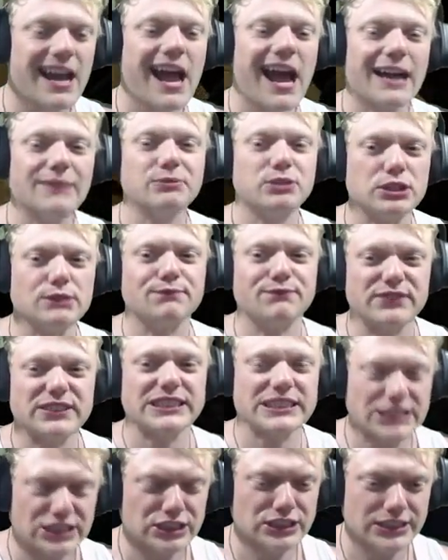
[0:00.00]
I'm so
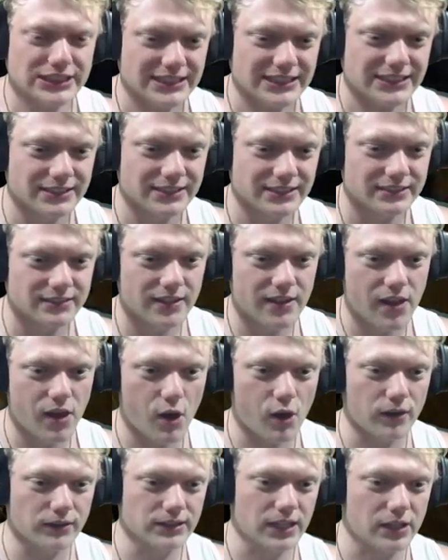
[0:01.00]
freaking good. Watch, watch,
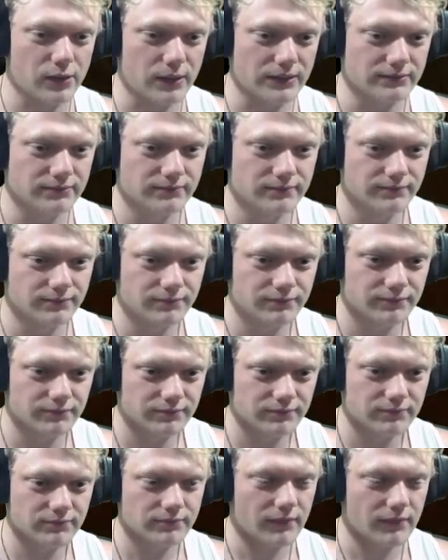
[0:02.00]
oh, another watch, one.